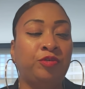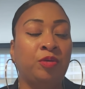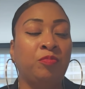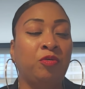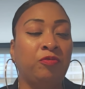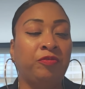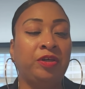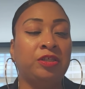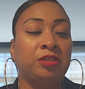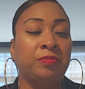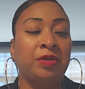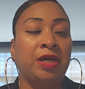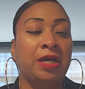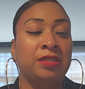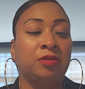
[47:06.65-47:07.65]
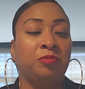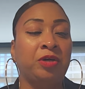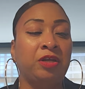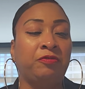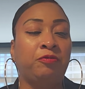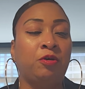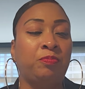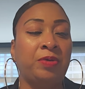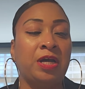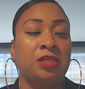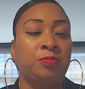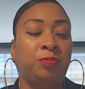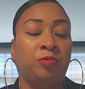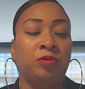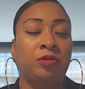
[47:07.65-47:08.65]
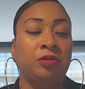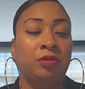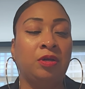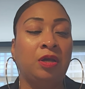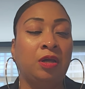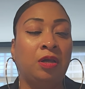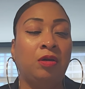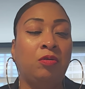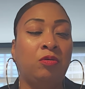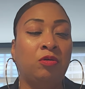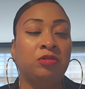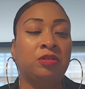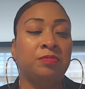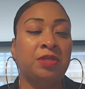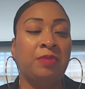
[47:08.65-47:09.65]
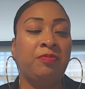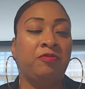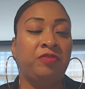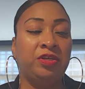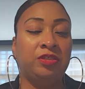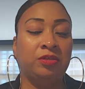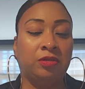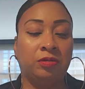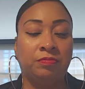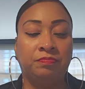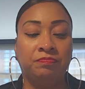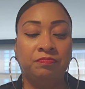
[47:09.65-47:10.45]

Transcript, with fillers: You're moving. Some of you guys are waiting for a passport or some type of visa.